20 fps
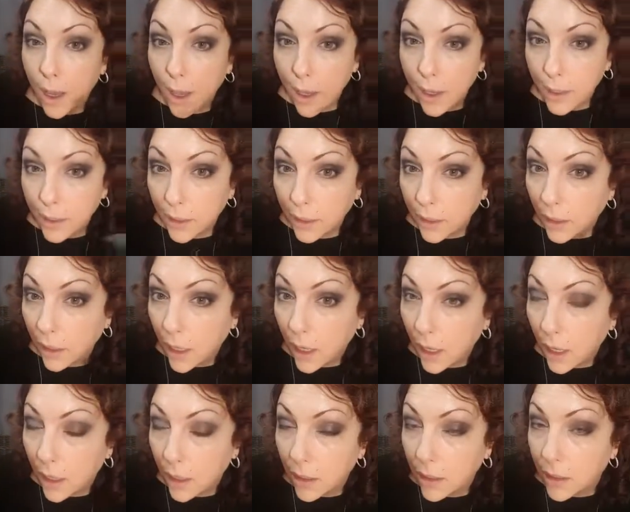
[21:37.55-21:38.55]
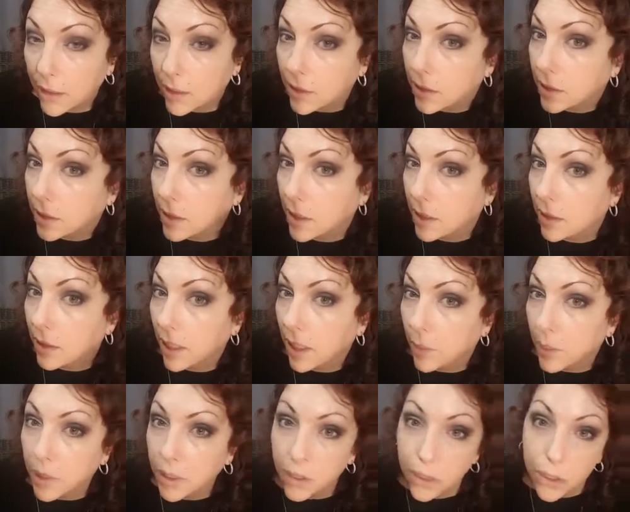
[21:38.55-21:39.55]
Any sun
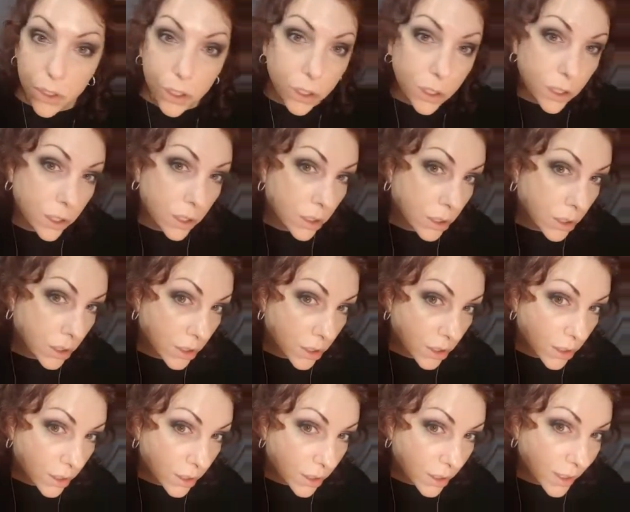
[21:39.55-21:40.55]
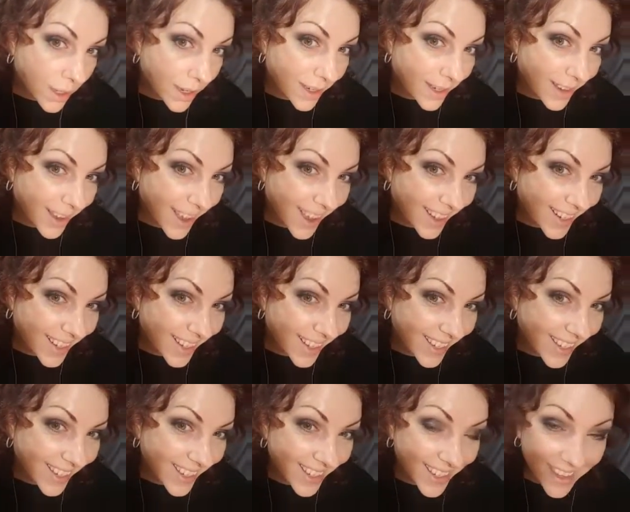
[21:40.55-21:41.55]
damage? Any
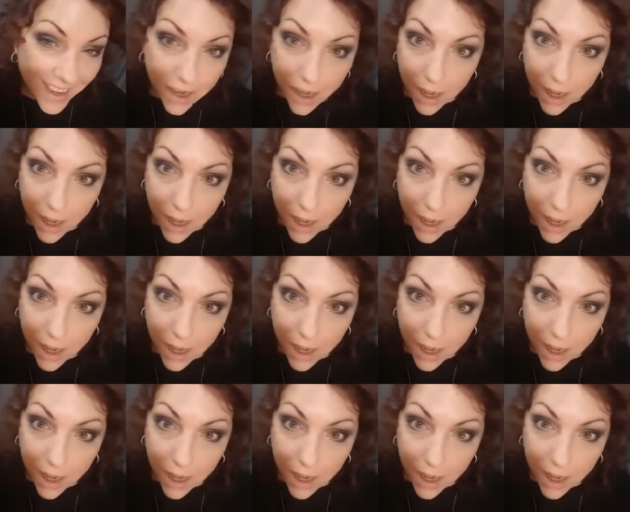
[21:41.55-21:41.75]
acne?